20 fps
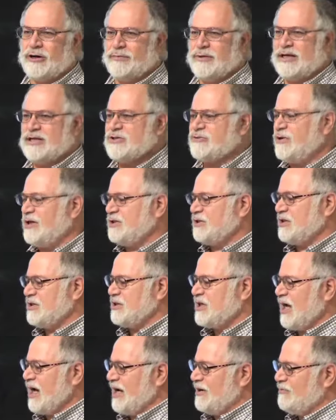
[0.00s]

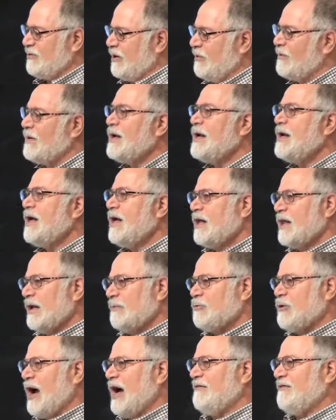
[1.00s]
Administration's hydro. The
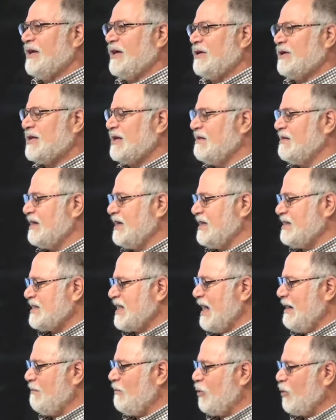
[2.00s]
private utilities
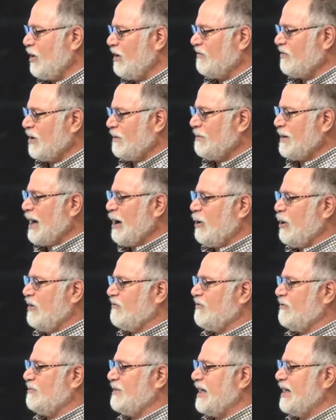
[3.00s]
get more of their
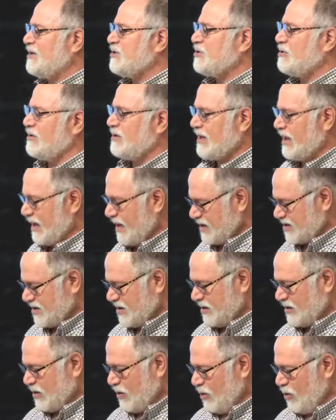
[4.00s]
power from natural gas
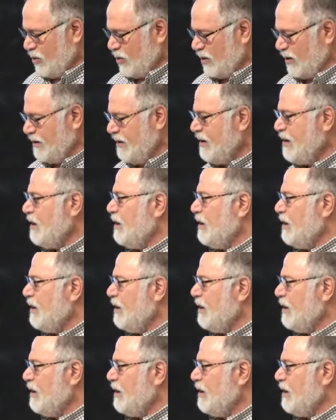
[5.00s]
and coal.